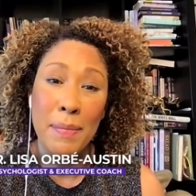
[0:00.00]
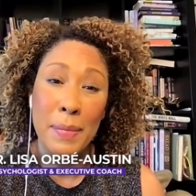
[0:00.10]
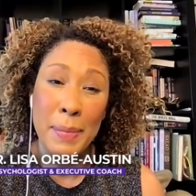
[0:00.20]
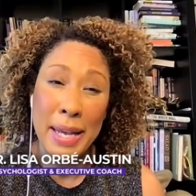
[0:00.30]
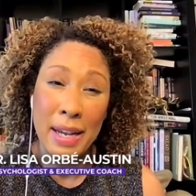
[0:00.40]

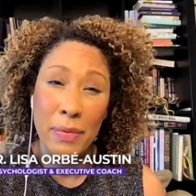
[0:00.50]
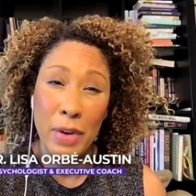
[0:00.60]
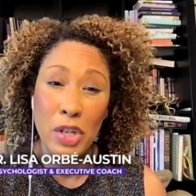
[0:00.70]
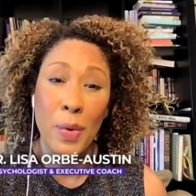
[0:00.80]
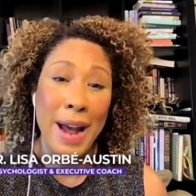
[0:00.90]
make
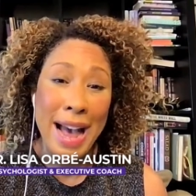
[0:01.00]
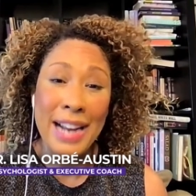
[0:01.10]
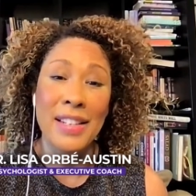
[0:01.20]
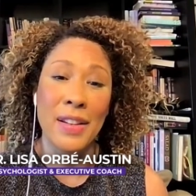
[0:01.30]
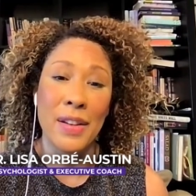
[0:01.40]

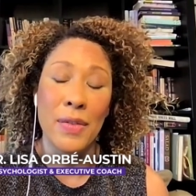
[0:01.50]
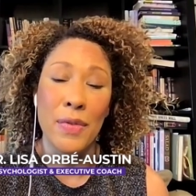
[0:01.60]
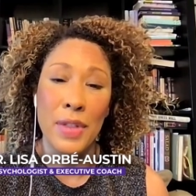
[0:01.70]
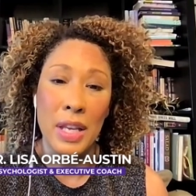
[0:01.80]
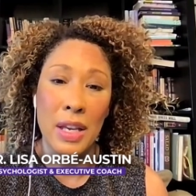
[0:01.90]
retroactive
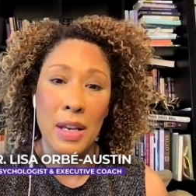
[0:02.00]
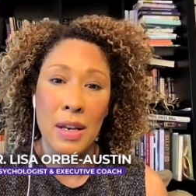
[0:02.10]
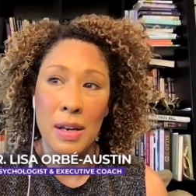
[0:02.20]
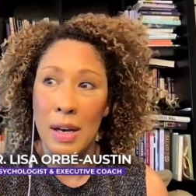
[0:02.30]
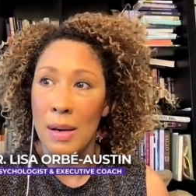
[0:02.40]

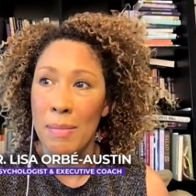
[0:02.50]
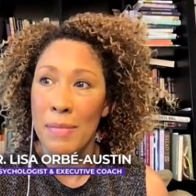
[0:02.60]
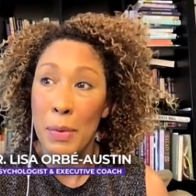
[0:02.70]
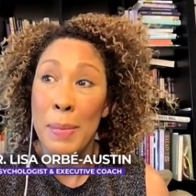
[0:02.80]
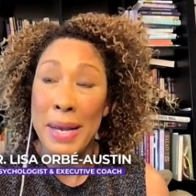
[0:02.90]
it
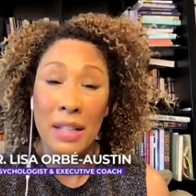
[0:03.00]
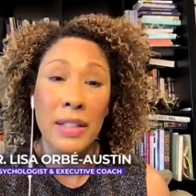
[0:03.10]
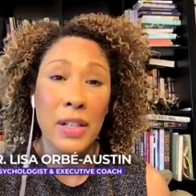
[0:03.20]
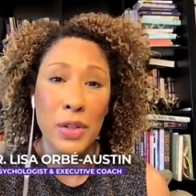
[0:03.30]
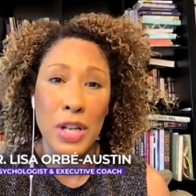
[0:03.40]
would make it
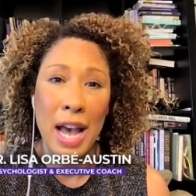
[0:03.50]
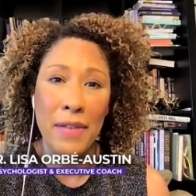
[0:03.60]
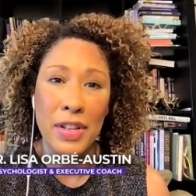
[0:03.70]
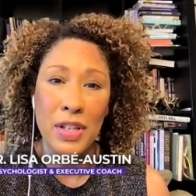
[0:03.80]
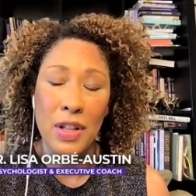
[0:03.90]
illegal to have
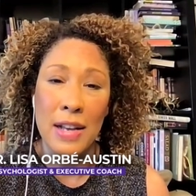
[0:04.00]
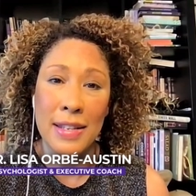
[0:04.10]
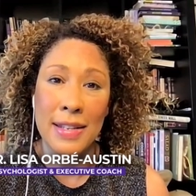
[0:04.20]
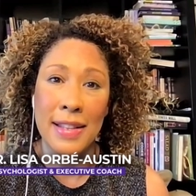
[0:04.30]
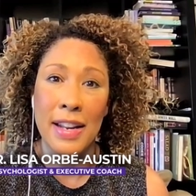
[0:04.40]
these
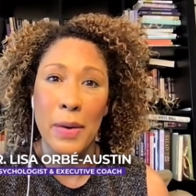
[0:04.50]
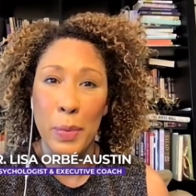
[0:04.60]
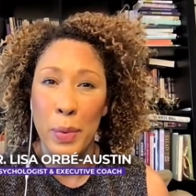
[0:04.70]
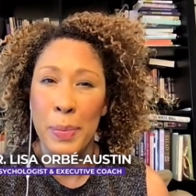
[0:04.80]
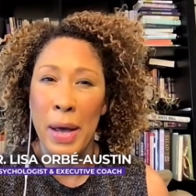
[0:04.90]
clauses, and then
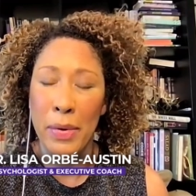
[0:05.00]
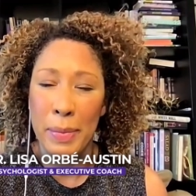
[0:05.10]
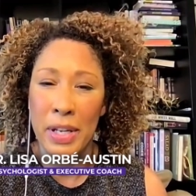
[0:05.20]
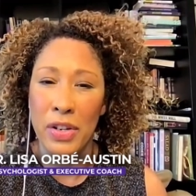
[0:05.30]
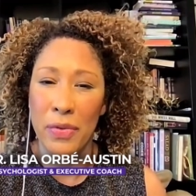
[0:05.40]
that would
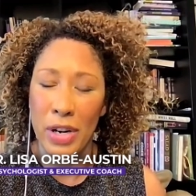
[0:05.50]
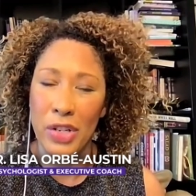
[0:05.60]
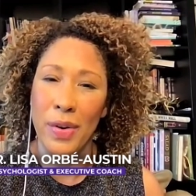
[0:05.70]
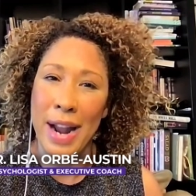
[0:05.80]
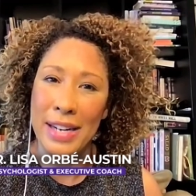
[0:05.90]
be
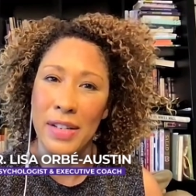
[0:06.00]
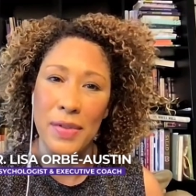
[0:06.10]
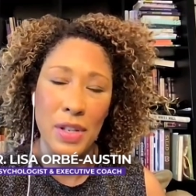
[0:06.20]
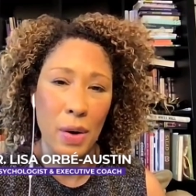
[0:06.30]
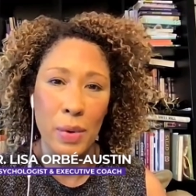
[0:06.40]
retroactive.
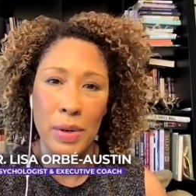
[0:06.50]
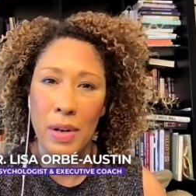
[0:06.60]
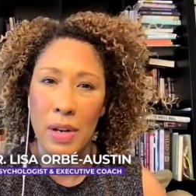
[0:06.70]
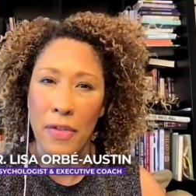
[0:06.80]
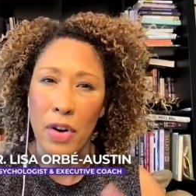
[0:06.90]
So it
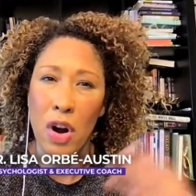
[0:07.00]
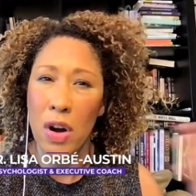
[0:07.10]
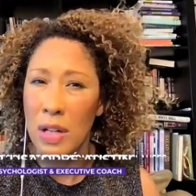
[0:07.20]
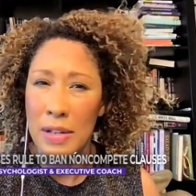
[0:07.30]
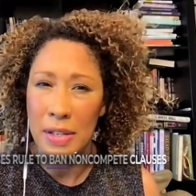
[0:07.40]
would cover all
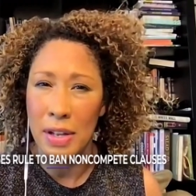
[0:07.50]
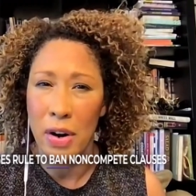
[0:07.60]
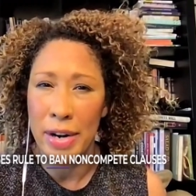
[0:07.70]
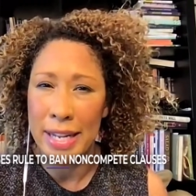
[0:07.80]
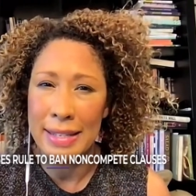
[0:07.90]
clauses that
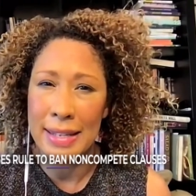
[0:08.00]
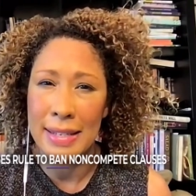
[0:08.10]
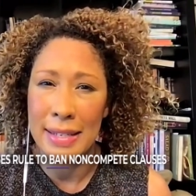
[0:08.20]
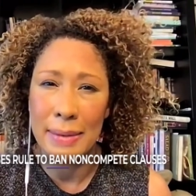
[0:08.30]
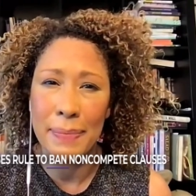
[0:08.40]
already
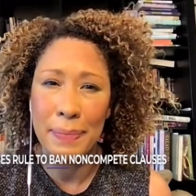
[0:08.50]
existed.